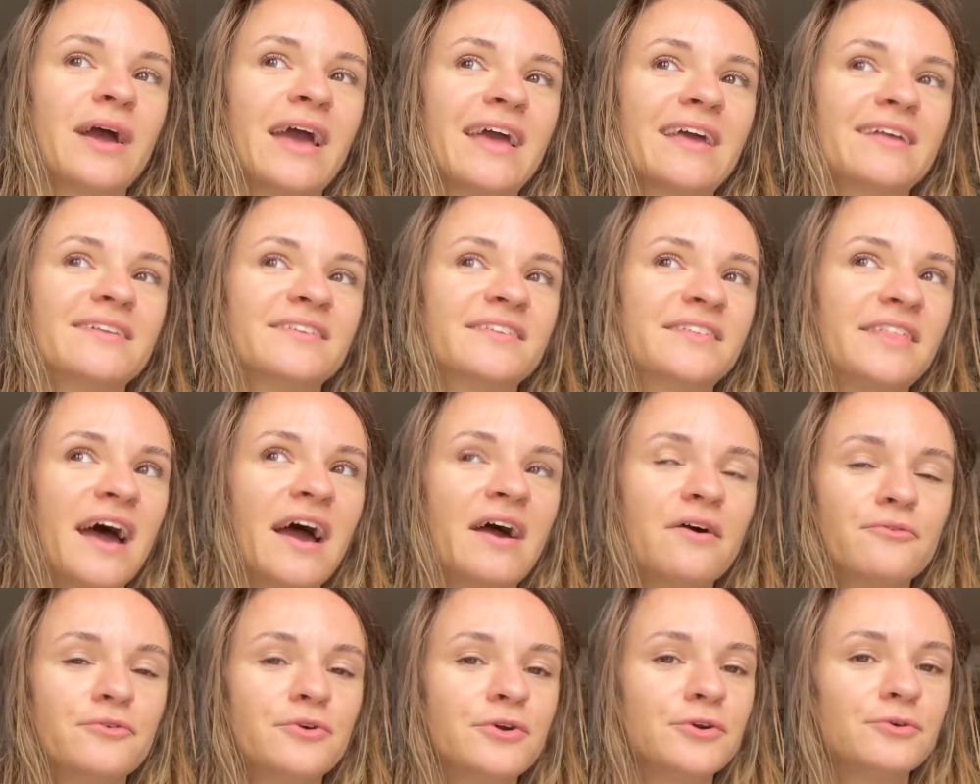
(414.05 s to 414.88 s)
And
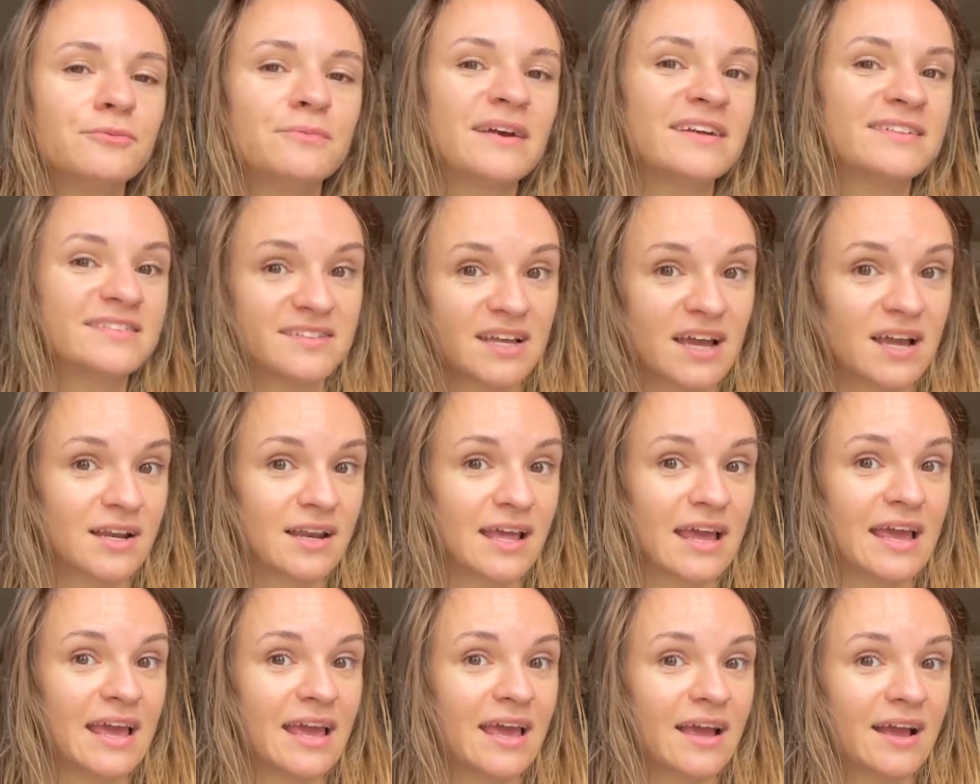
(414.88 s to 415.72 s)
that room is not
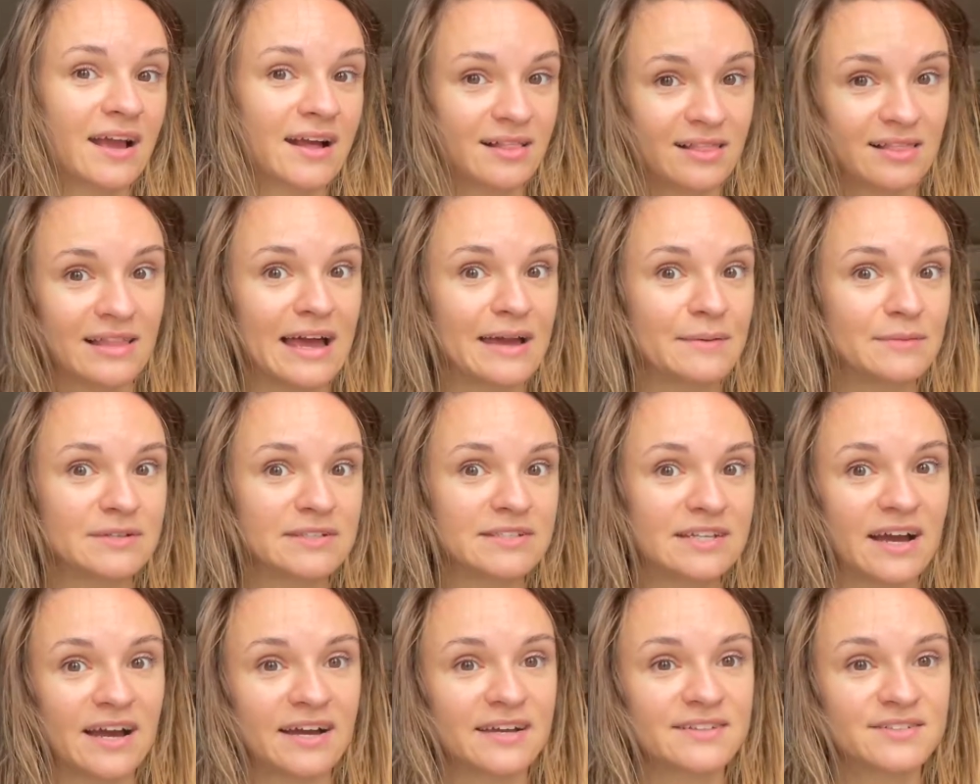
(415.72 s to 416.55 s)

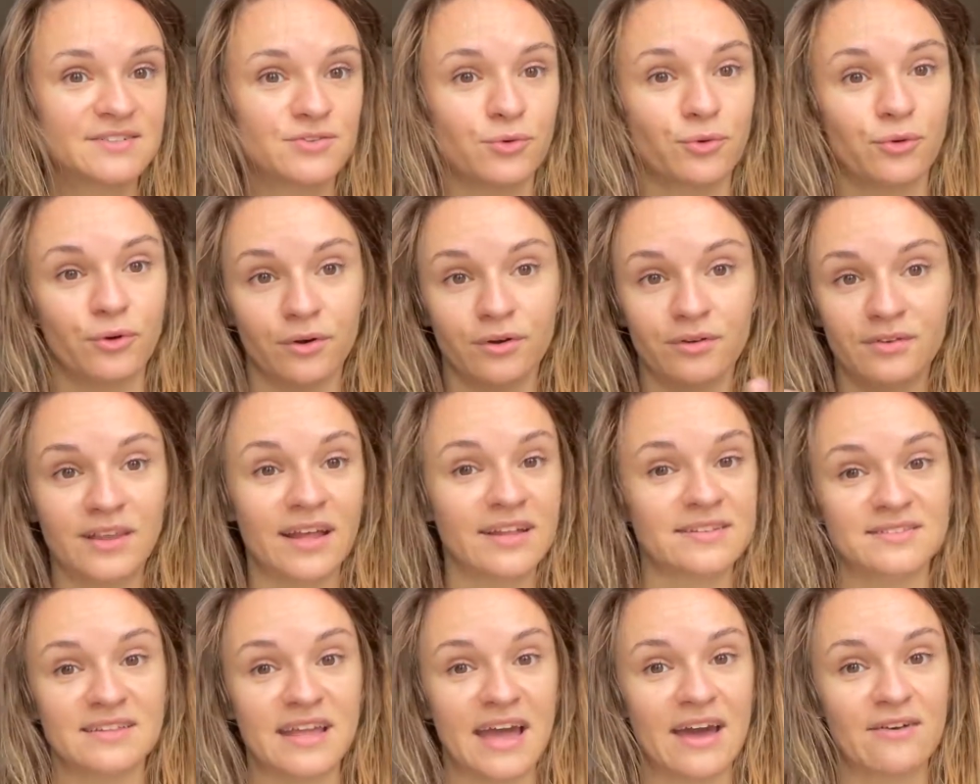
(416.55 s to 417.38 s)
climatized or
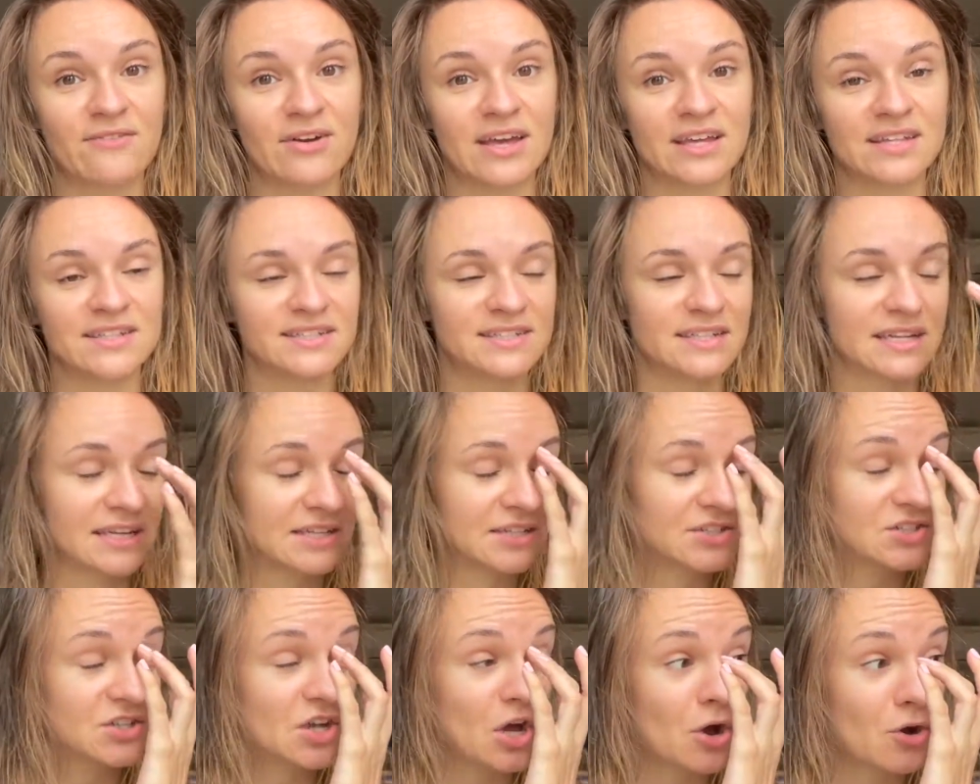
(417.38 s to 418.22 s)
doesn't have AC.
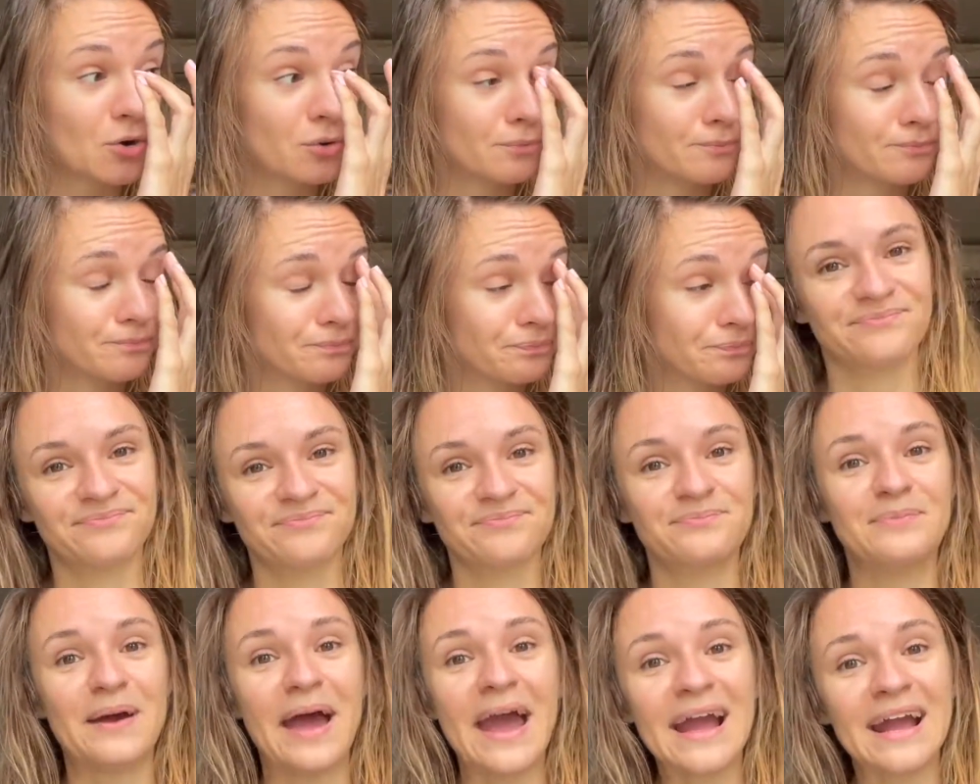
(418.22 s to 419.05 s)
So
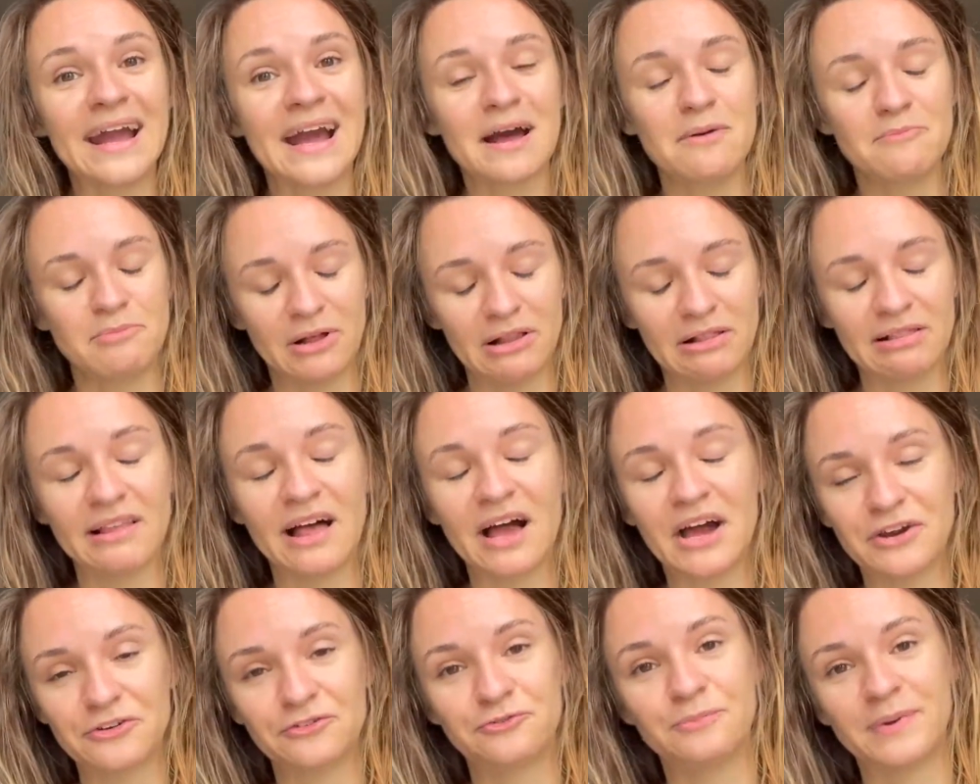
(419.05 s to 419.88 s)
pack up a
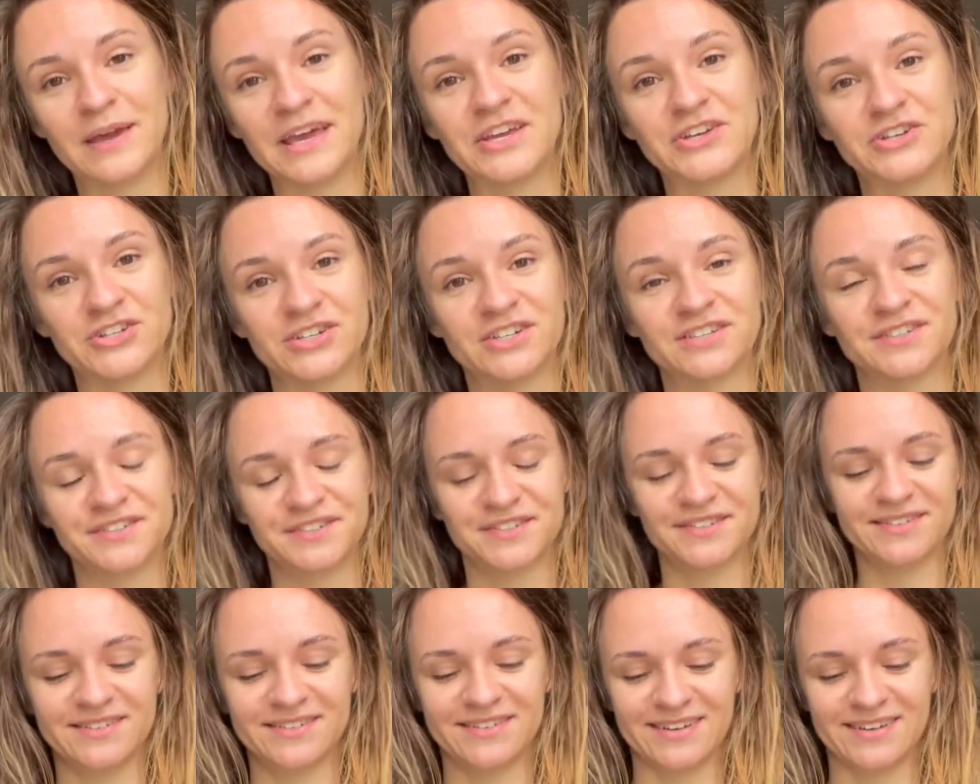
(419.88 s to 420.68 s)
lot of patience.